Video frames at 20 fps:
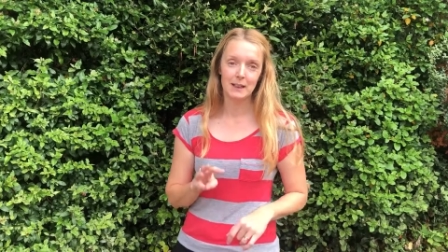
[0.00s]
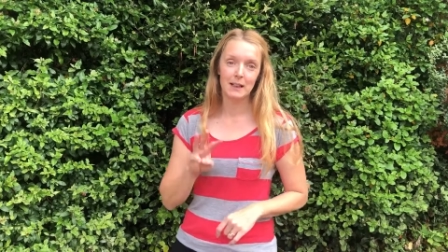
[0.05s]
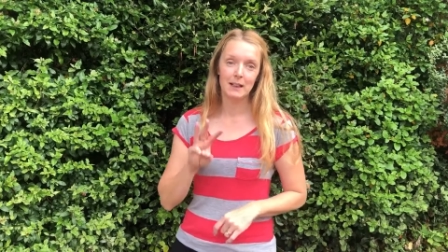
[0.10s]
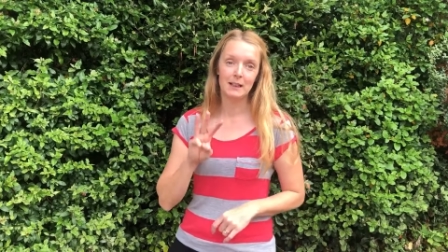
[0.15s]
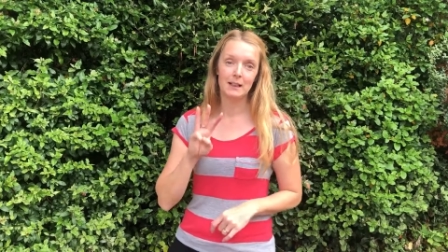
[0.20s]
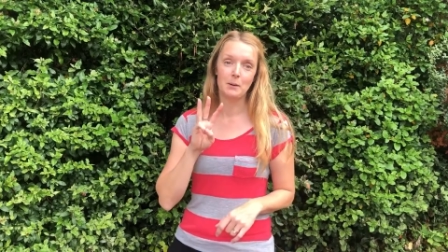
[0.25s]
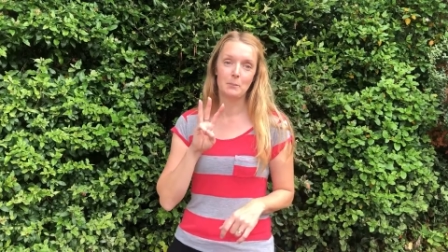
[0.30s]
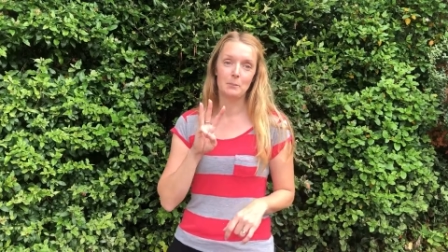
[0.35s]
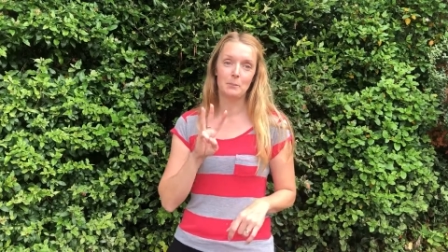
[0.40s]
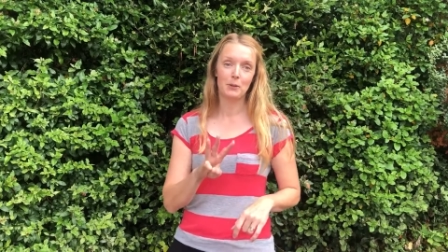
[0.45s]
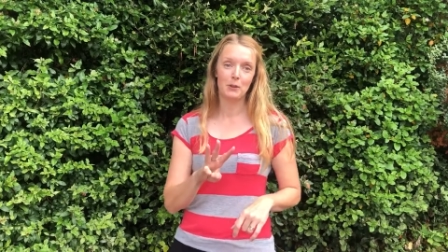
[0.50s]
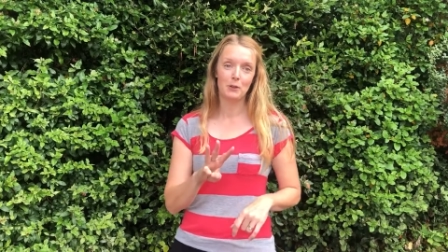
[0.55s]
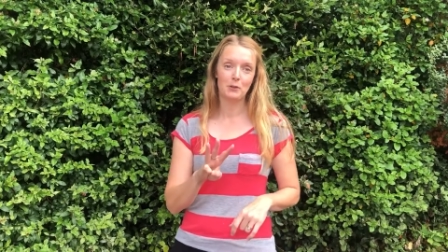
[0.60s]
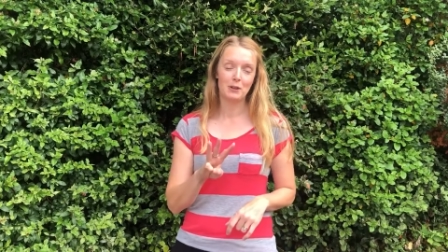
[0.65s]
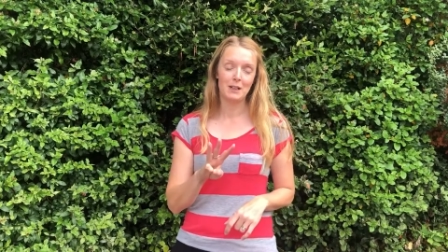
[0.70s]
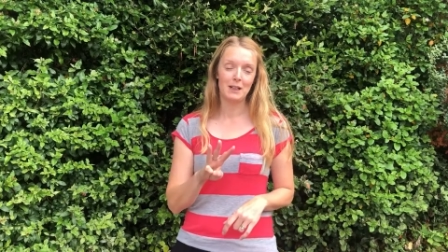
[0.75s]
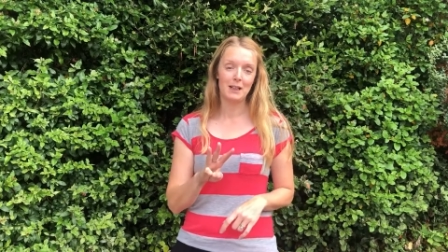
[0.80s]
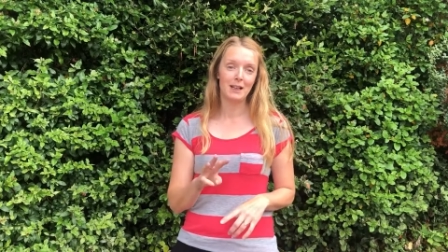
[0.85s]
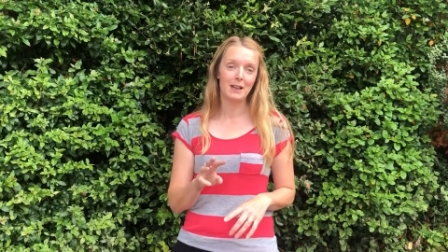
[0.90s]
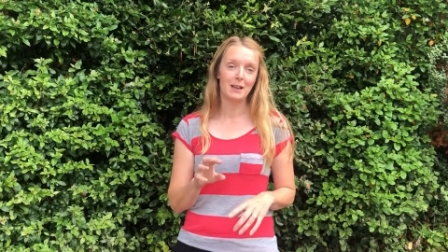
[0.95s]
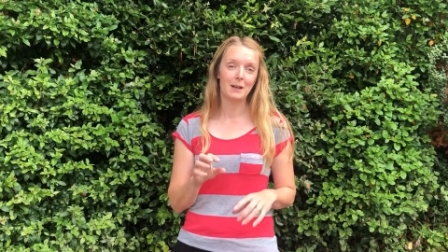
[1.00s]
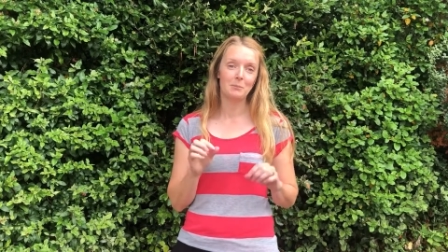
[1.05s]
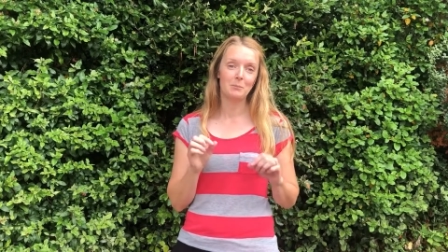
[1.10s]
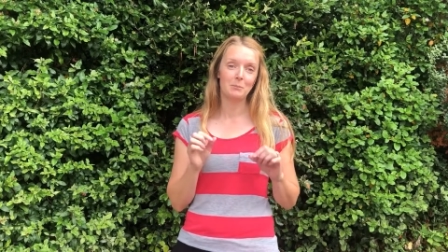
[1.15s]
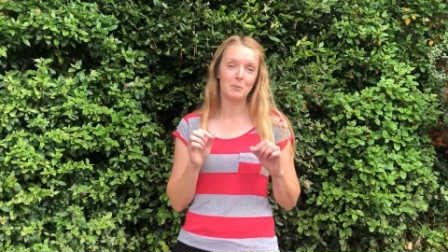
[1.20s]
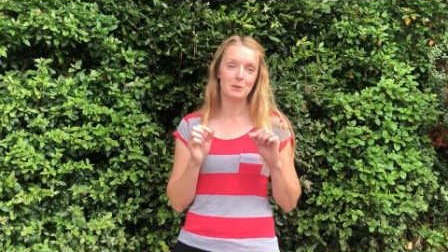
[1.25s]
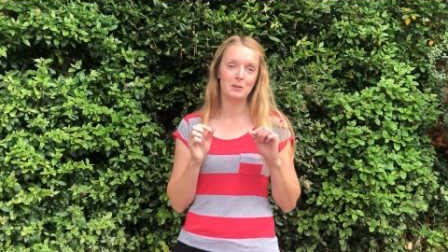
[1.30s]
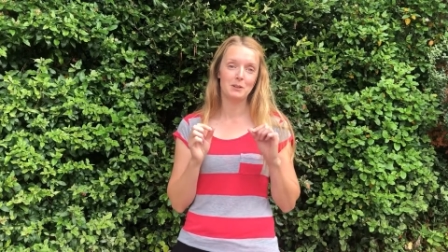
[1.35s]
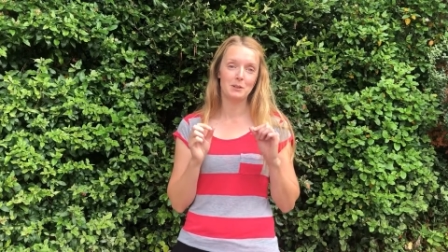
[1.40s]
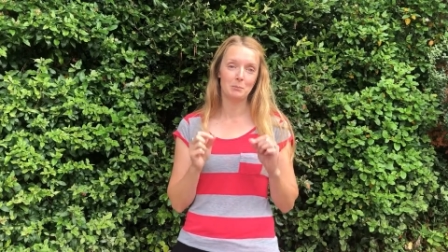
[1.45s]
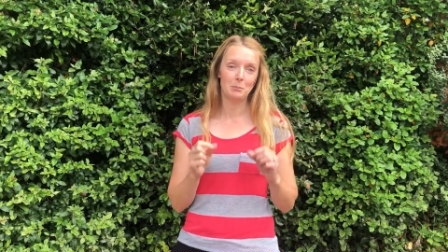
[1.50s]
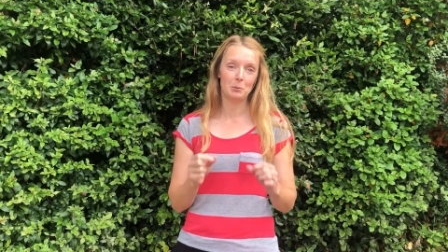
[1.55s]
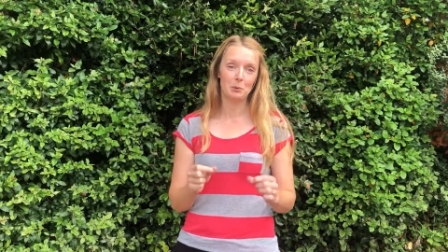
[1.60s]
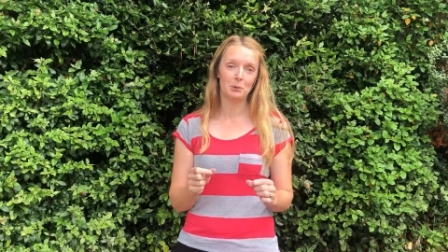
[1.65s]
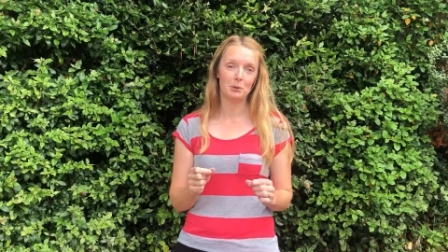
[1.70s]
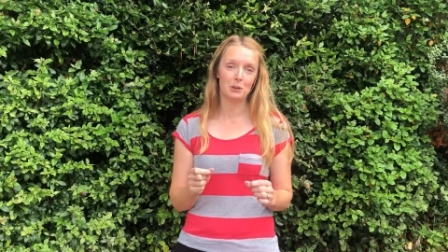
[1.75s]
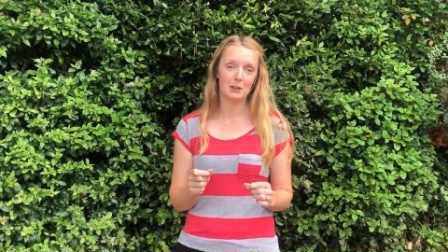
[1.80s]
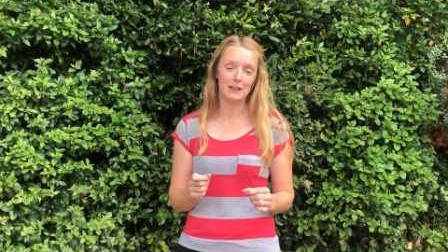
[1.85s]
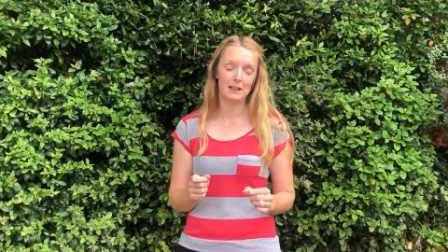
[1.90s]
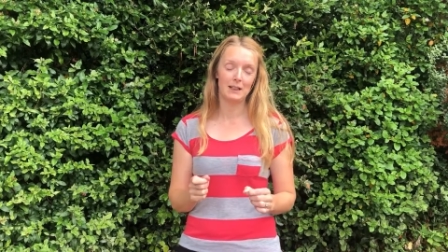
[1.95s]
And number three, and most
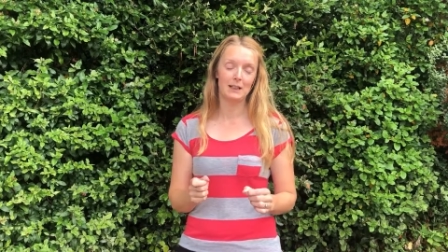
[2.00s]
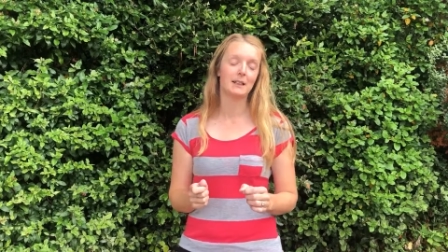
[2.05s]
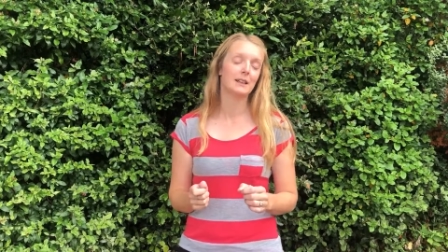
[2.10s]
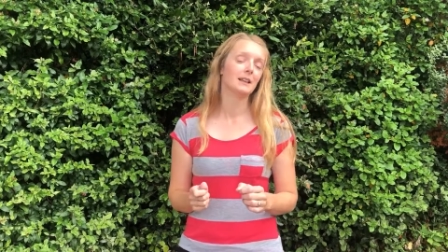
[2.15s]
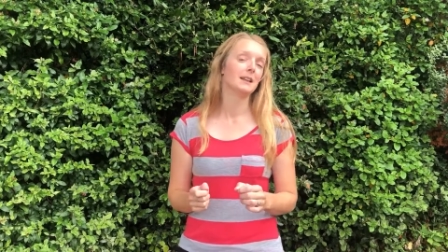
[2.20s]
importantly,